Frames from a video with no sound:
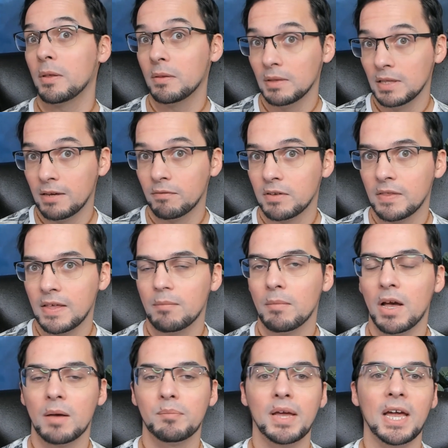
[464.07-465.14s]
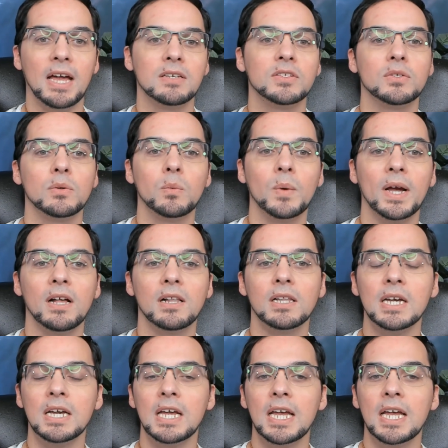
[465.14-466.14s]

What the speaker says: lift them up as well?